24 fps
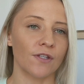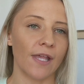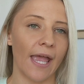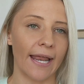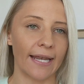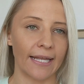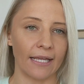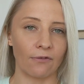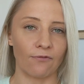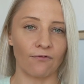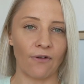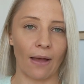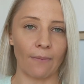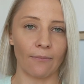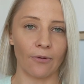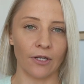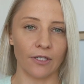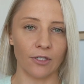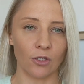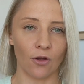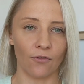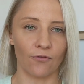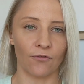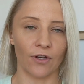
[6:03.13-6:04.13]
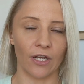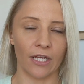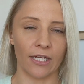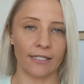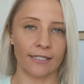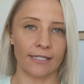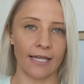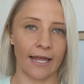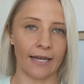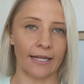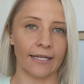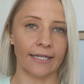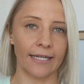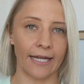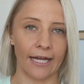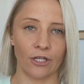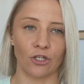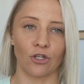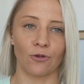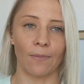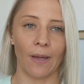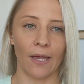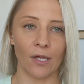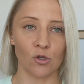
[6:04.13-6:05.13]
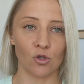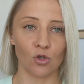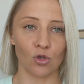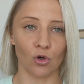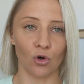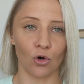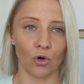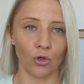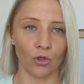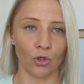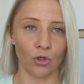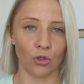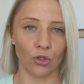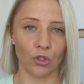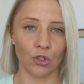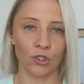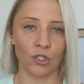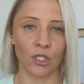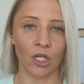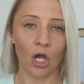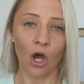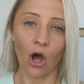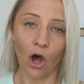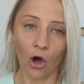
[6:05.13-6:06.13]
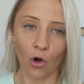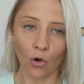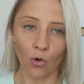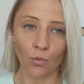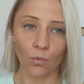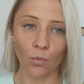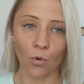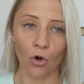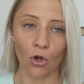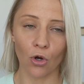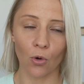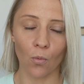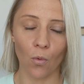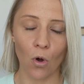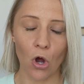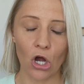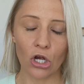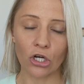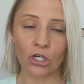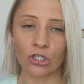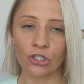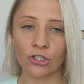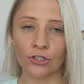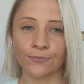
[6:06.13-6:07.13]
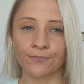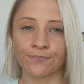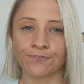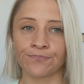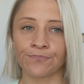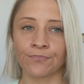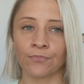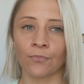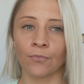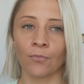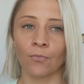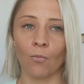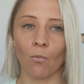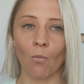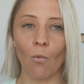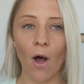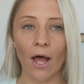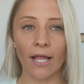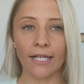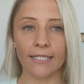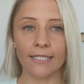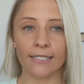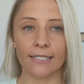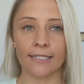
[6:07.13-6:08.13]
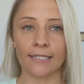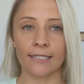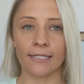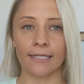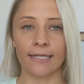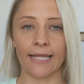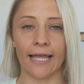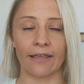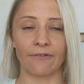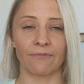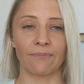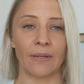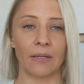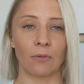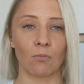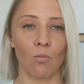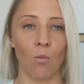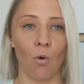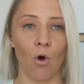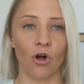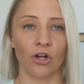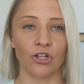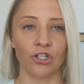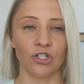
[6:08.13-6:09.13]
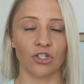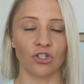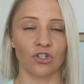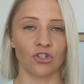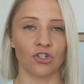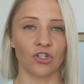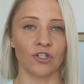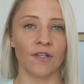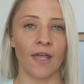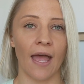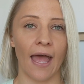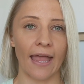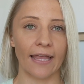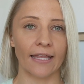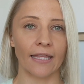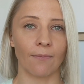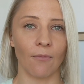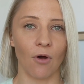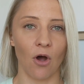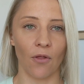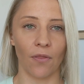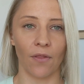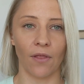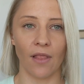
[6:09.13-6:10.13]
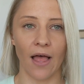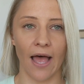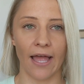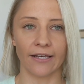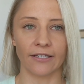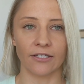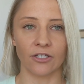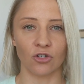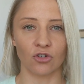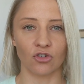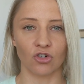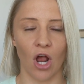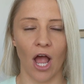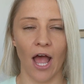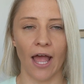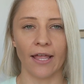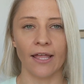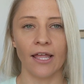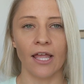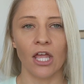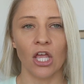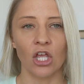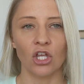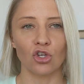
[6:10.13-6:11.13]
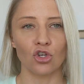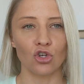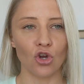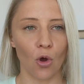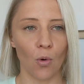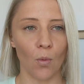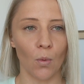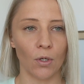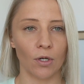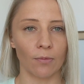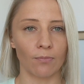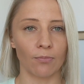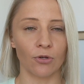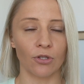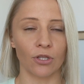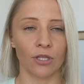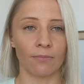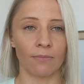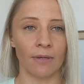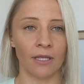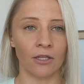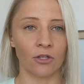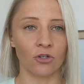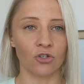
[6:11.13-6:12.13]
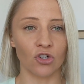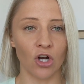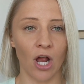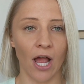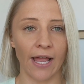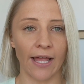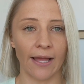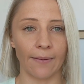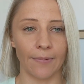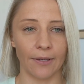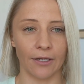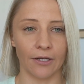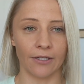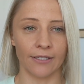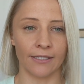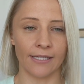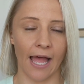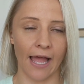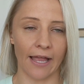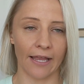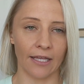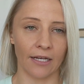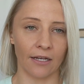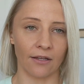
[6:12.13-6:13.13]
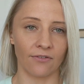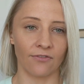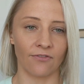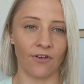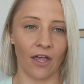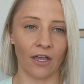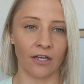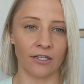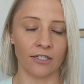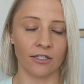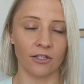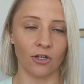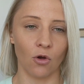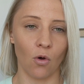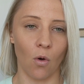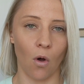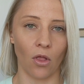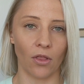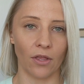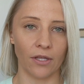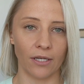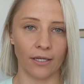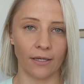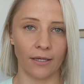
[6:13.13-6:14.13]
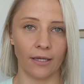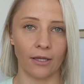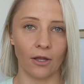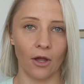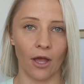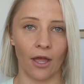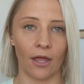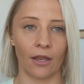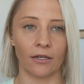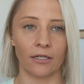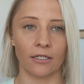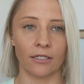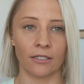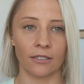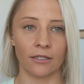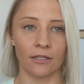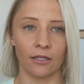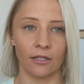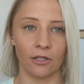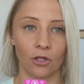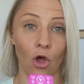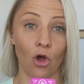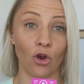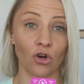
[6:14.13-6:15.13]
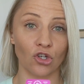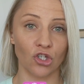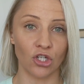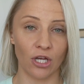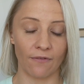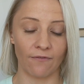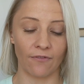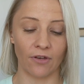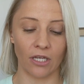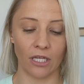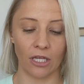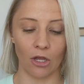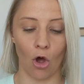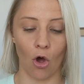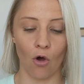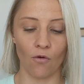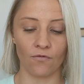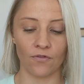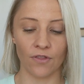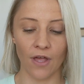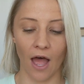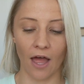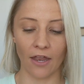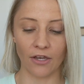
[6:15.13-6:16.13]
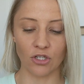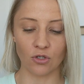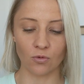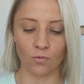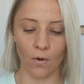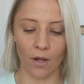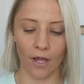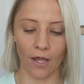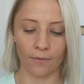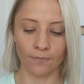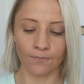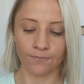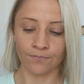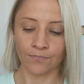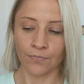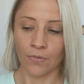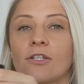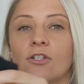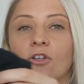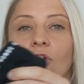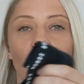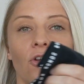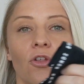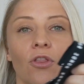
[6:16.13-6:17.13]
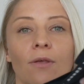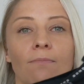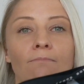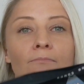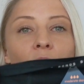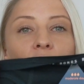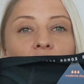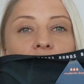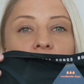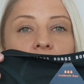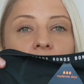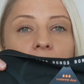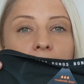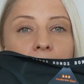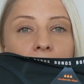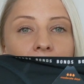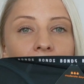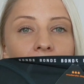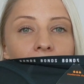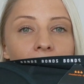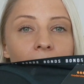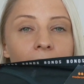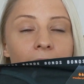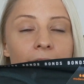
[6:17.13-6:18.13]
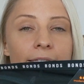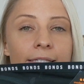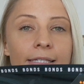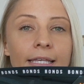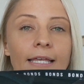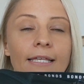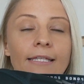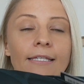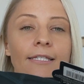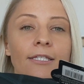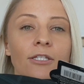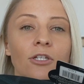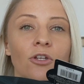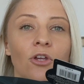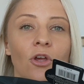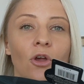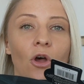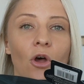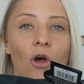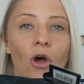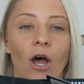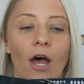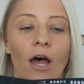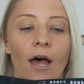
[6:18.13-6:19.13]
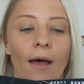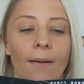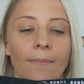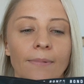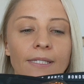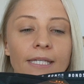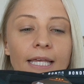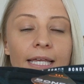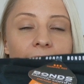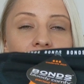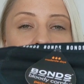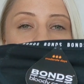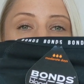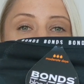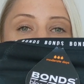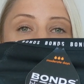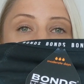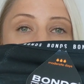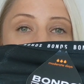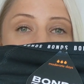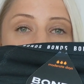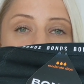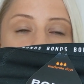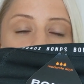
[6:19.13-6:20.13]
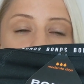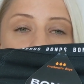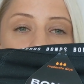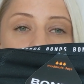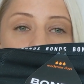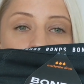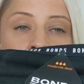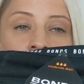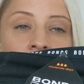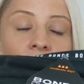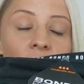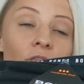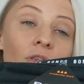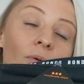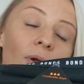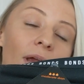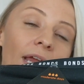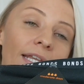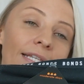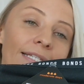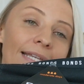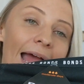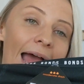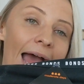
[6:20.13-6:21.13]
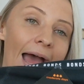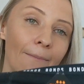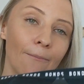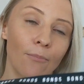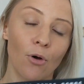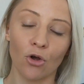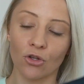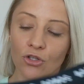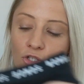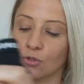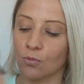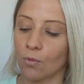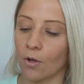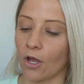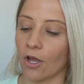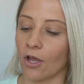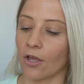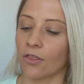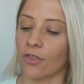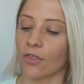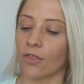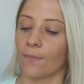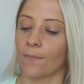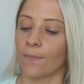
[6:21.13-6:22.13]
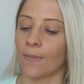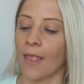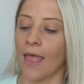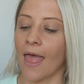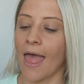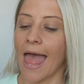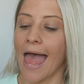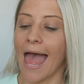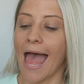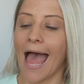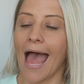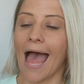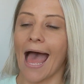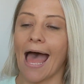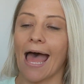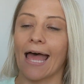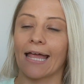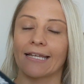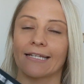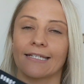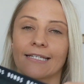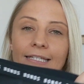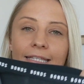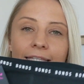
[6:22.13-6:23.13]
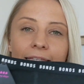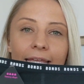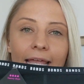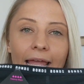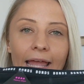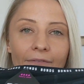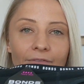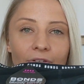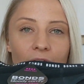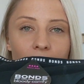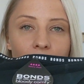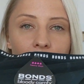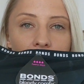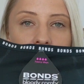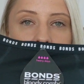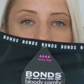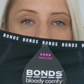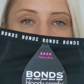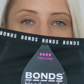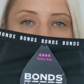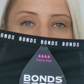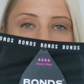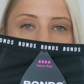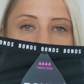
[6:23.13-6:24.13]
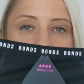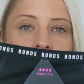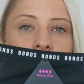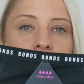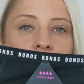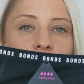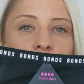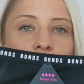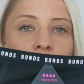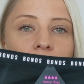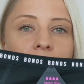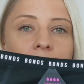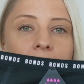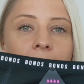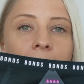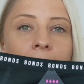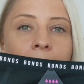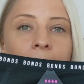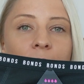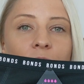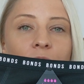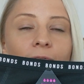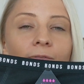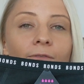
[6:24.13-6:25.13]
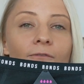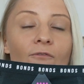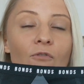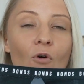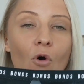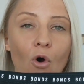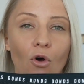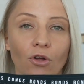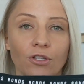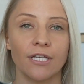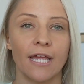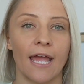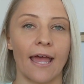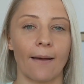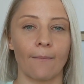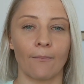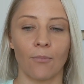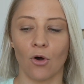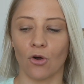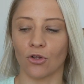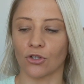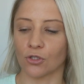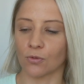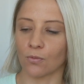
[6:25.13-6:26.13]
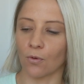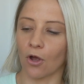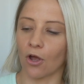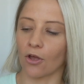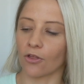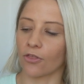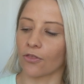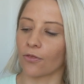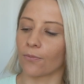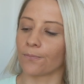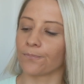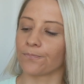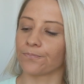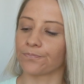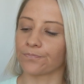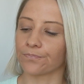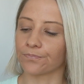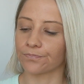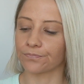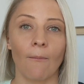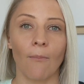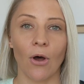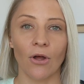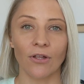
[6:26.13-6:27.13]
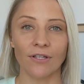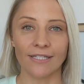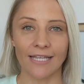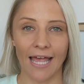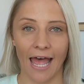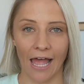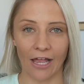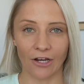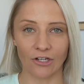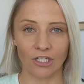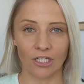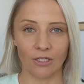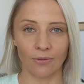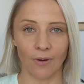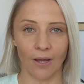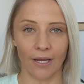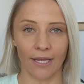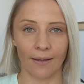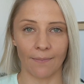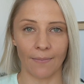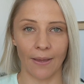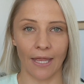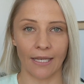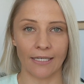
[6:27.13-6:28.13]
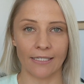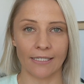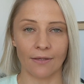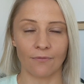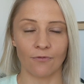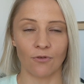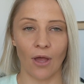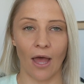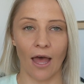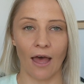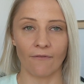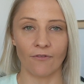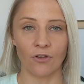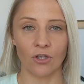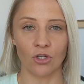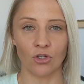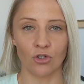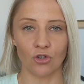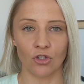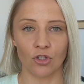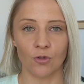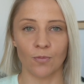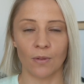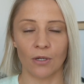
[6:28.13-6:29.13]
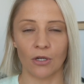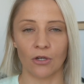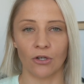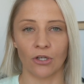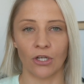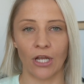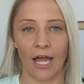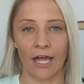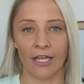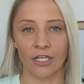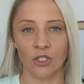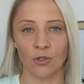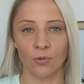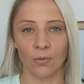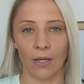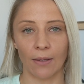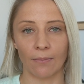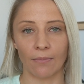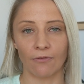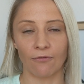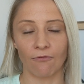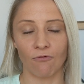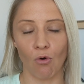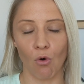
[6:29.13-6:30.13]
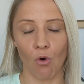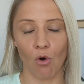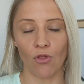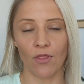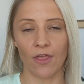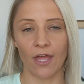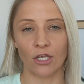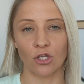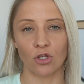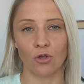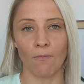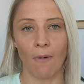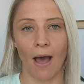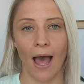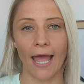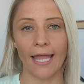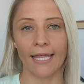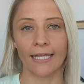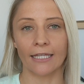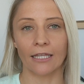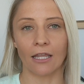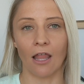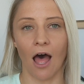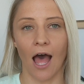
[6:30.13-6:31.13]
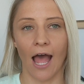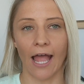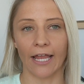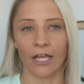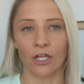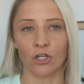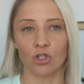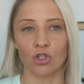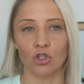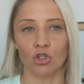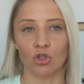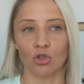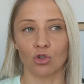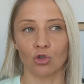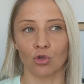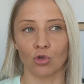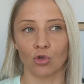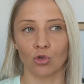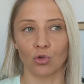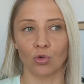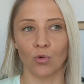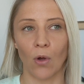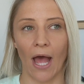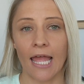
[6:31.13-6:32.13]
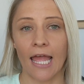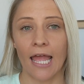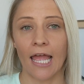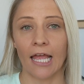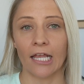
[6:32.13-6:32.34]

use any fabric softeners, and again, you make sure you're using cold water wash. Once they've been washed, you just hang them on the line to dry. You don't want to put them in the dryer because that can affect the quality and the longevity of the underwear. So the moderate pair says it absorbs up to 3 tampons worth, and the heavy pair says it absorbs up to 4 tampons worth. BONDS actually recommend, if you haven't used period underwear before, then you might like to